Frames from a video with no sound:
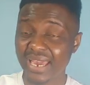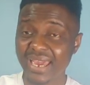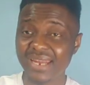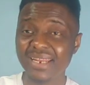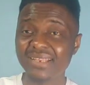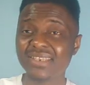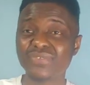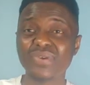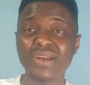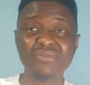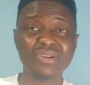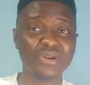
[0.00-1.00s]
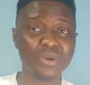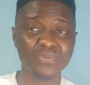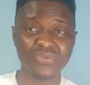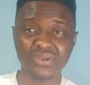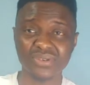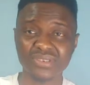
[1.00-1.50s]
And it is very, very
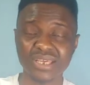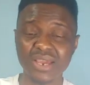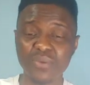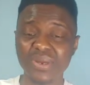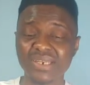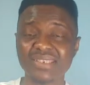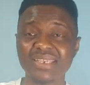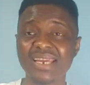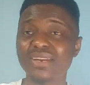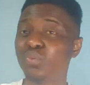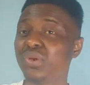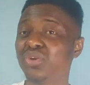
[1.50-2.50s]
obvious when he said,